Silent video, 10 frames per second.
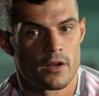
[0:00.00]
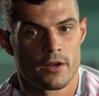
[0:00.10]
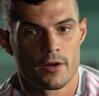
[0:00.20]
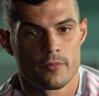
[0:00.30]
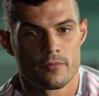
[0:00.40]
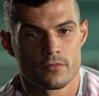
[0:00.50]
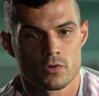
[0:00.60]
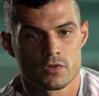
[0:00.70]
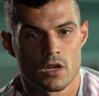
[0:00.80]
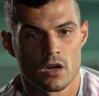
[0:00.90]

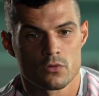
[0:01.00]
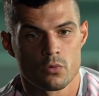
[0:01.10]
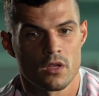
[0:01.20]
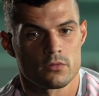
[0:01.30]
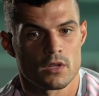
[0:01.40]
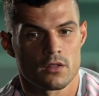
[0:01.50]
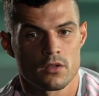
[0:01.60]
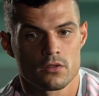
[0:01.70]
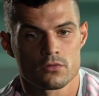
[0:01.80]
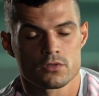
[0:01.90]
To start without
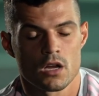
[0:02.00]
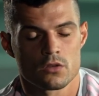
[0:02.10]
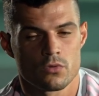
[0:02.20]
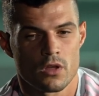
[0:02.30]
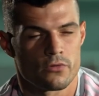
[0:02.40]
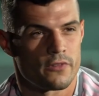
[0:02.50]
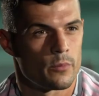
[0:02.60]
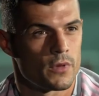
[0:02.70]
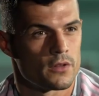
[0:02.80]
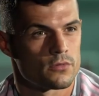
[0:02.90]
nothing, to start without
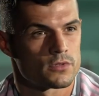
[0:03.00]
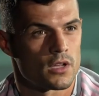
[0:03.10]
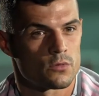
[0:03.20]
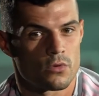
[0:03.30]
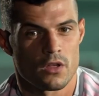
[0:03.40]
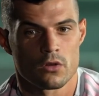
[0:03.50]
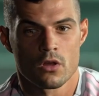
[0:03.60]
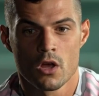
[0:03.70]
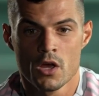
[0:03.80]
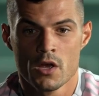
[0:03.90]
family, to start
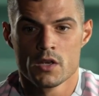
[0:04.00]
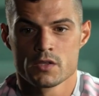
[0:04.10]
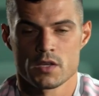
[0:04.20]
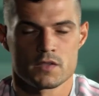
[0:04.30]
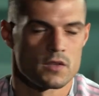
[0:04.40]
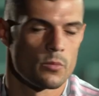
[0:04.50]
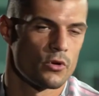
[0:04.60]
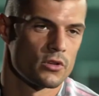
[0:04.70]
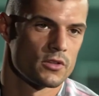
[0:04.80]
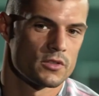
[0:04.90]
without sisters and
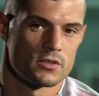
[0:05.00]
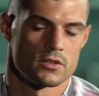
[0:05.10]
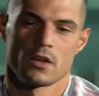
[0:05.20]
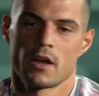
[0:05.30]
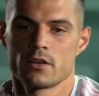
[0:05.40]
brothers,